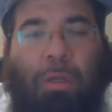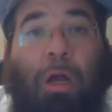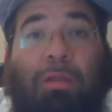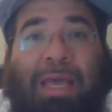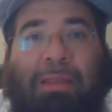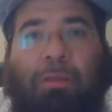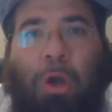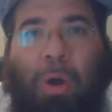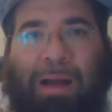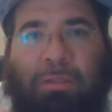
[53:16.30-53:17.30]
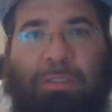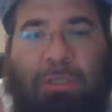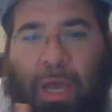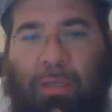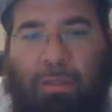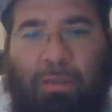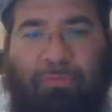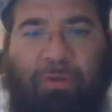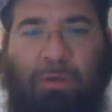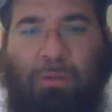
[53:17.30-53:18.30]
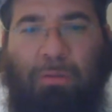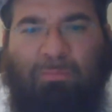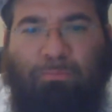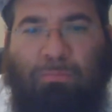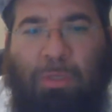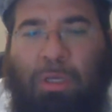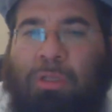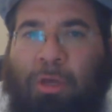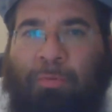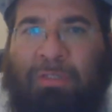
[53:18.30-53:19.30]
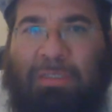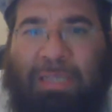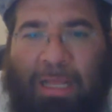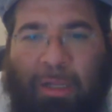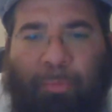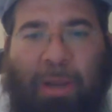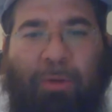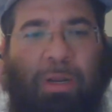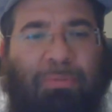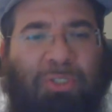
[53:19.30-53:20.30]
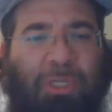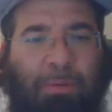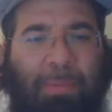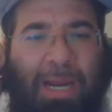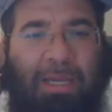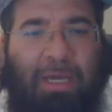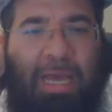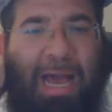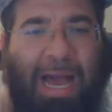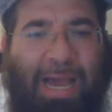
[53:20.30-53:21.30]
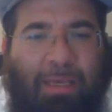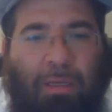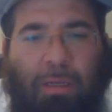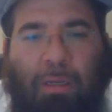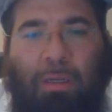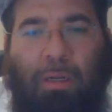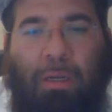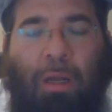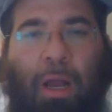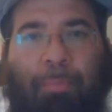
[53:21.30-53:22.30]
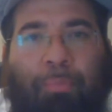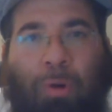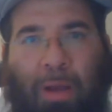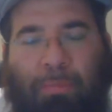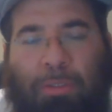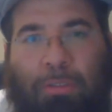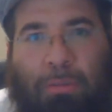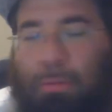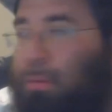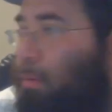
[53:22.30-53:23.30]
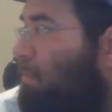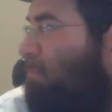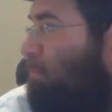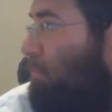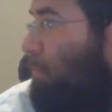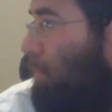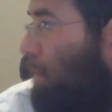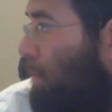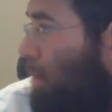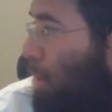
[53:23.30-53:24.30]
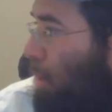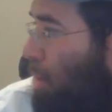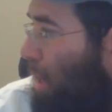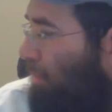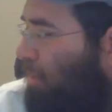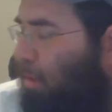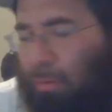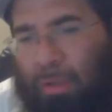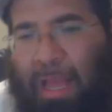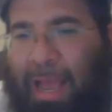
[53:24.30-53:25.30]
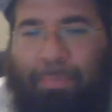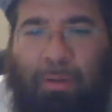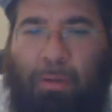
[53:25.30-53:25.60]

a day to go outside in the field to celebrate with Reb Shimon Bar Yochai. I promise you, nothing will happen.